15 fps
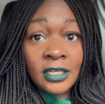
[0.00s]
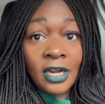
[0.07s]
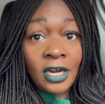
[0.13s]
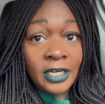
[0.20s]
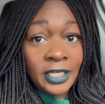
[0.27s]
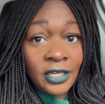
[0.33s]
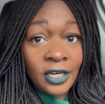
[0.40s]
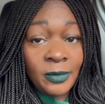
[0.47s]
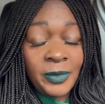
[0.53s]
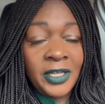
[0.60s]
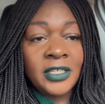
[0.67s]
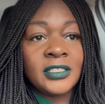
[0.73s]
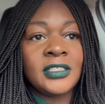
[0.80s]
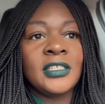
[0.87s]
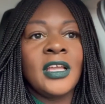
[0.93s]
are in her
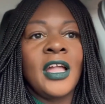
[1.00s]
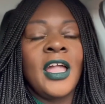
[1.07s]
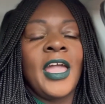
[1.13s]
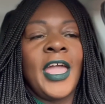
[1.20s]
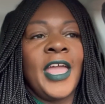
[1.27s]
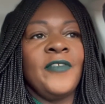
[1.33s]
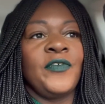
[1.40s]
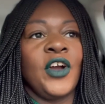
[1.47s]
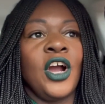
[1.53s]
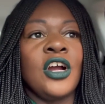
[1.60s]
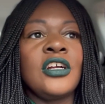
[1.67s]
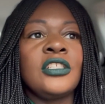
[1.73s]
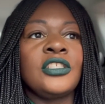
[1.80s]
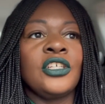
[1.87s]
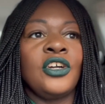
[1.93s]
books. And for
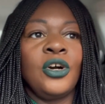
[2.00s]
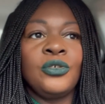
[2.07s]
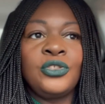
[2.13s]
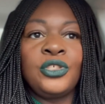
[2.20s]
her to go